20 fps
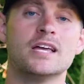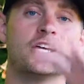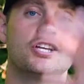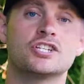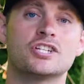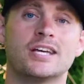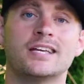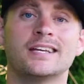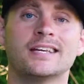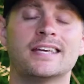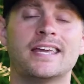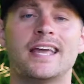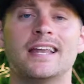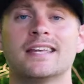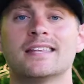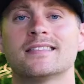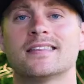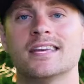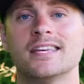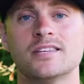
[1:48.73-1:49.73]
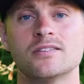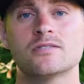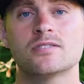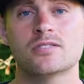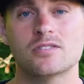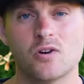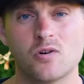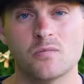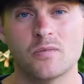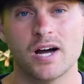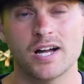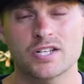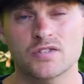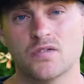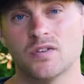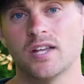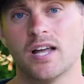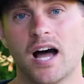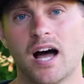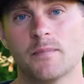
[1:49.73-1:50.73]
Shane and Katie, thank you so much
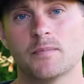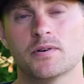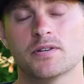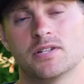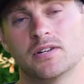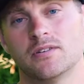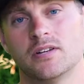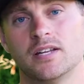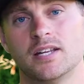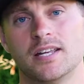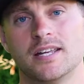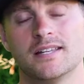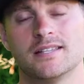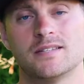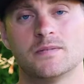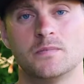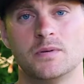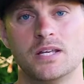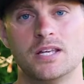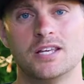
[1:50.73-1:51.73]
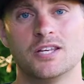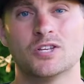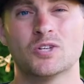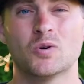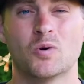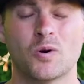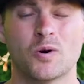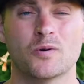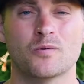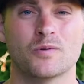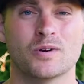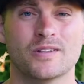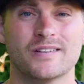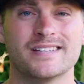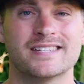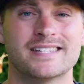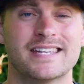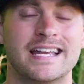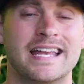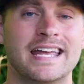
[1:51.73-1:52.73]
for the opportunity to be your real
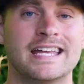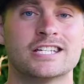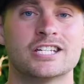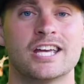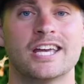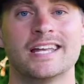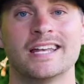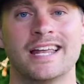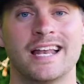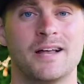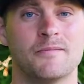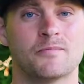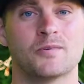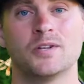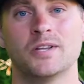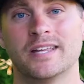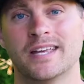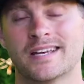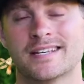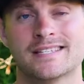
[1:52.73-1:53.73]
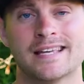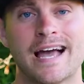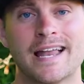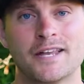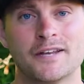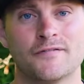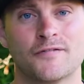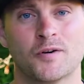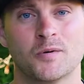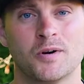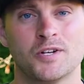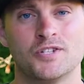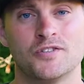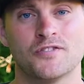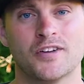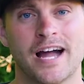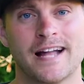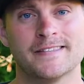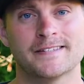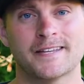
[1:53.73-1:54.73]
estate agent, and I'm really excited for what
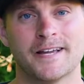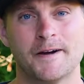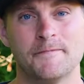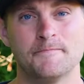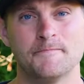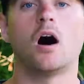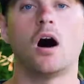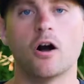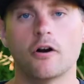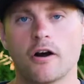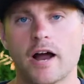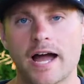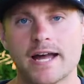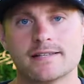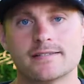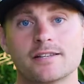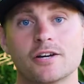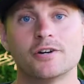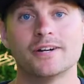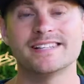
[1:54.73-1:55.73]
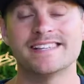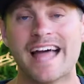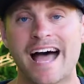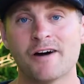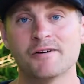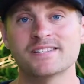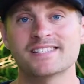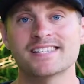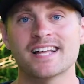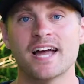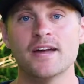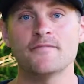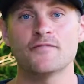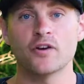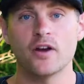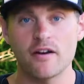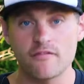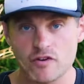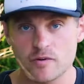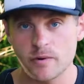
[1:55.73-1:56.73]
you've got to come. All right, so now it's time
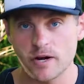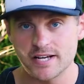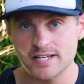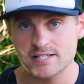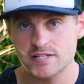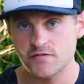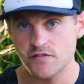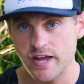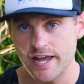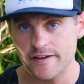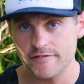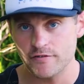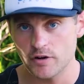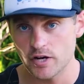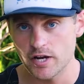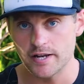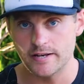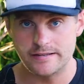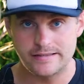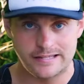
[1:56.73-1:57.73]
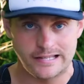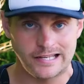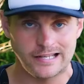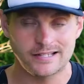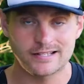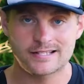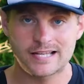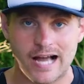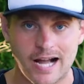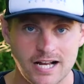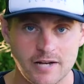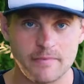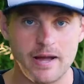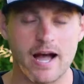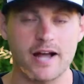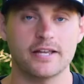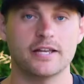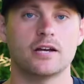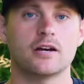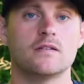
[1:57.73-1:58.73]
for everybody's favorite thing to talk
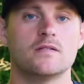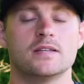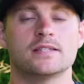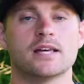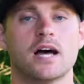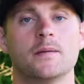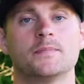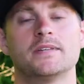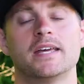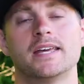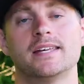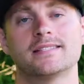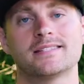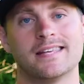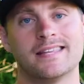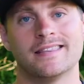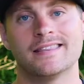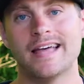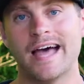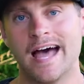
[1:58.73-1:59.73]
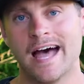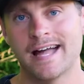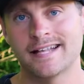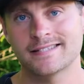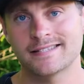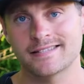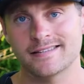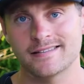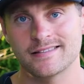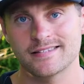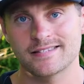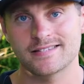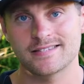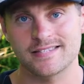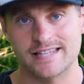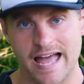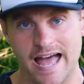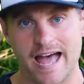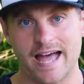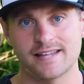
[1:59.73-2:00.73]
about here in these updates, and that's the
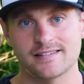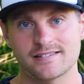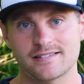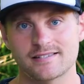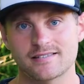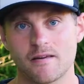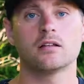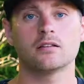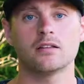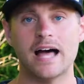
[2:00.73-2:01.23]
stats.